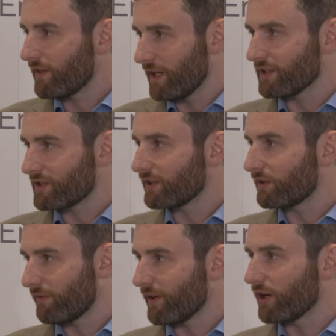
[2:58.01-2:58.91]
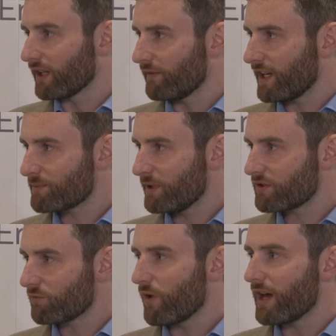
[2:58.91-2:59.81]
things like deferring
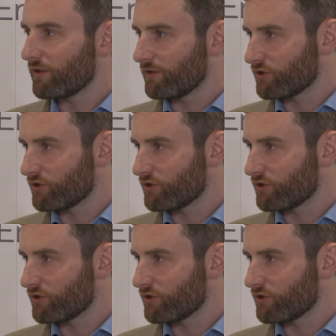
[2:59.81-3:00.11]
investment rather